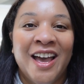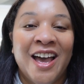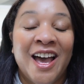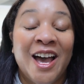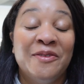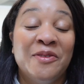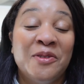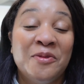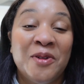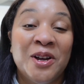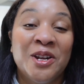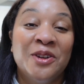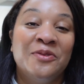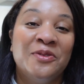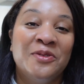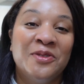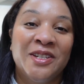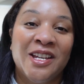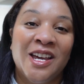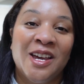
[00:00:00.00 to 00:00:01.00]
Have a
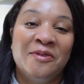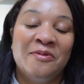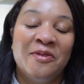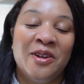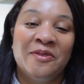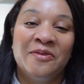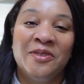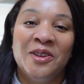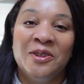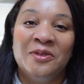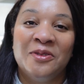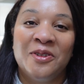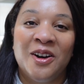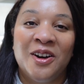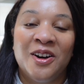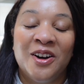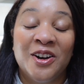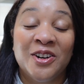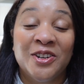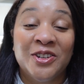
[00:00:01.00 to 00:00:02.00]
wonderful day wherever you
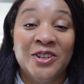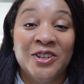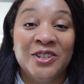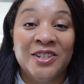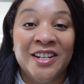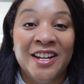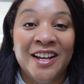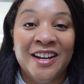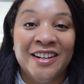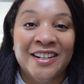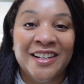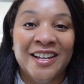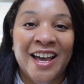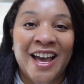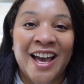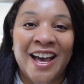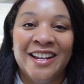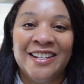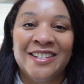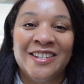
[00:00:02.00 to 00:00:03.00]
are, good luck
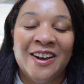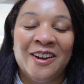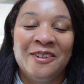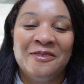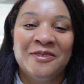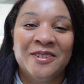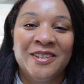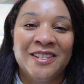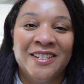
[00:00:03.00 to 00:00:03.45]
and I will